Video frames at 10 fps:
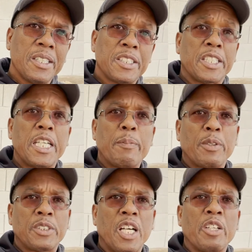to keep
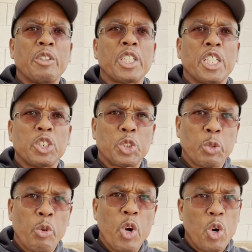us under
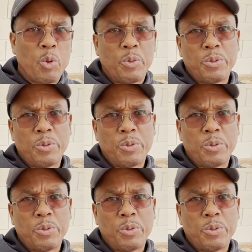control.